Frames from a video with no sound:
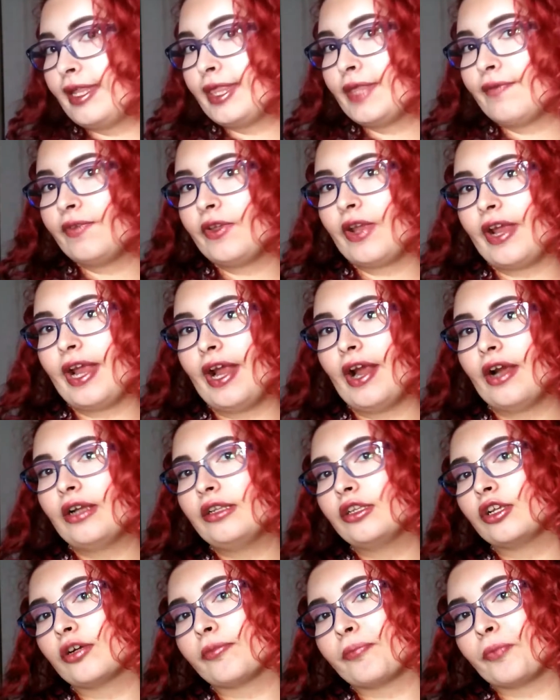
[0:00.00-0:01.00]
ends of your
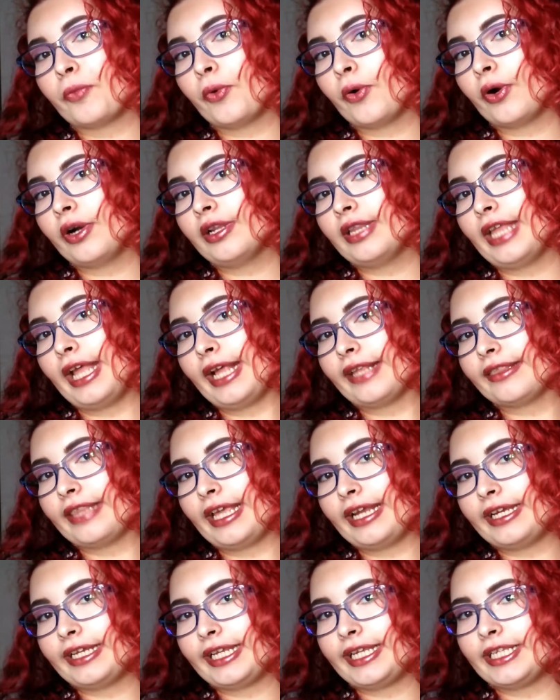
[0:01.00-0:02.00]
hair look more like
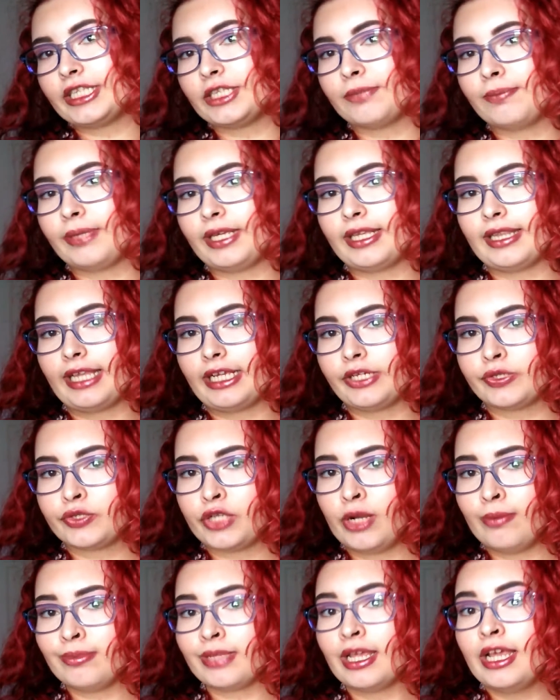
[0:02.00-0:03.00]
they need to be
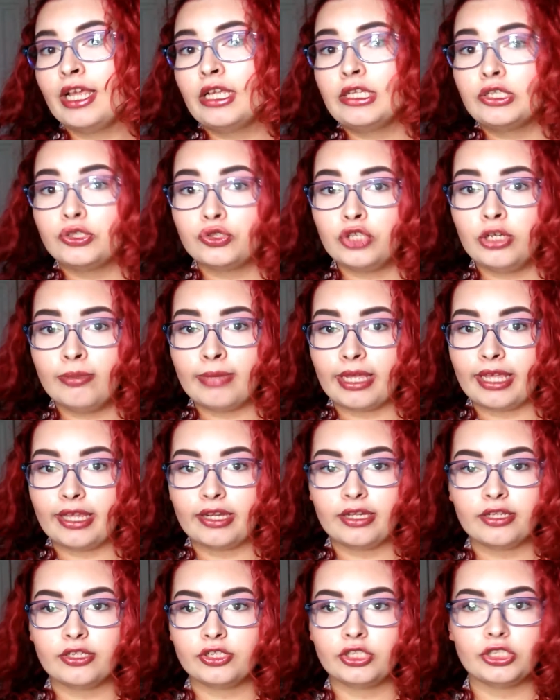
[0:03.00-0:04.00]
trimmed, trim
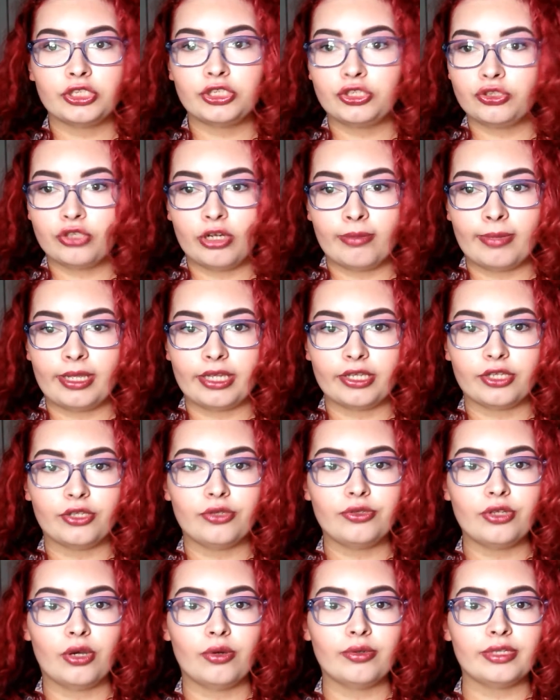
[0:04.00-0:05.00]
it. Just trim it.
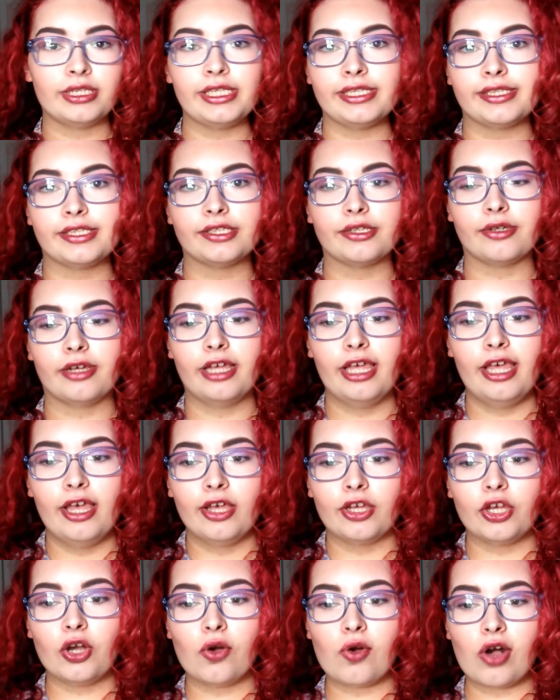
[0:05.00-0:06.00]
You don't need to
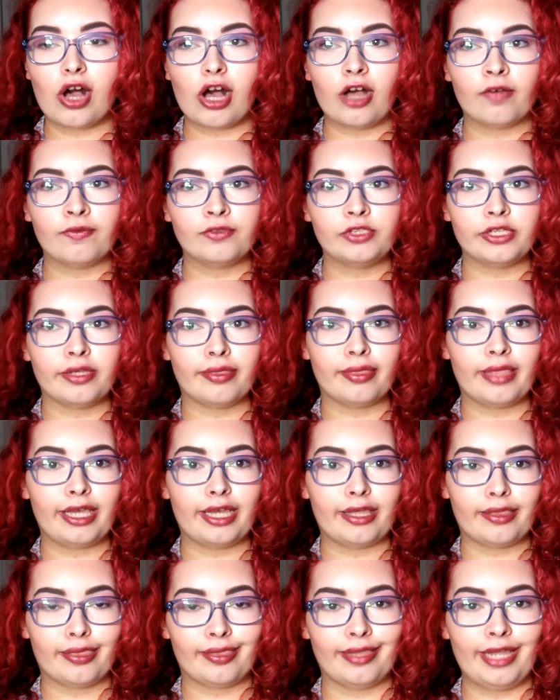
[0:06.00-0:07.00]
go off just
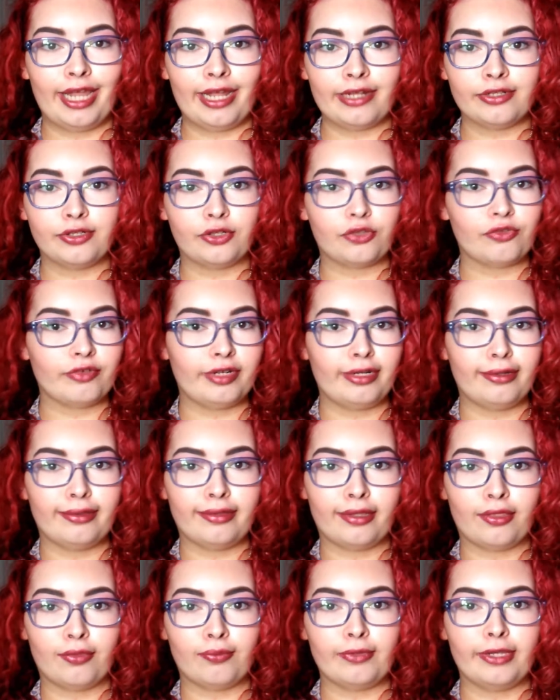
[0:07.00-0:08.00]
like a standard 3 to
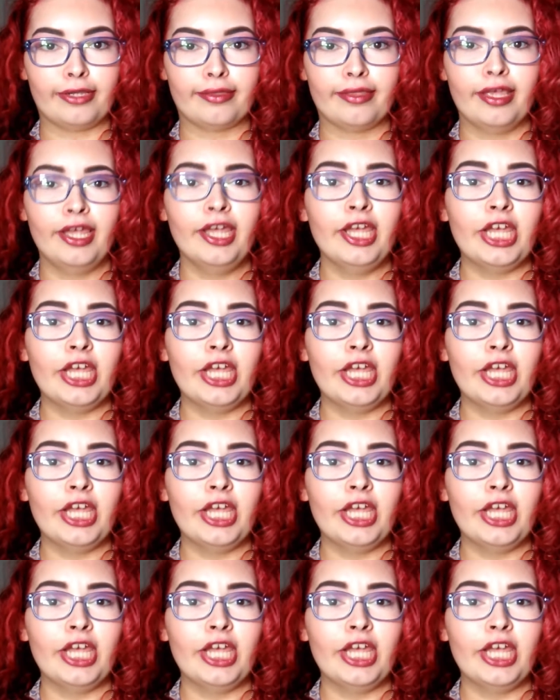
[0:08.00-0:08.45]
6 weeks.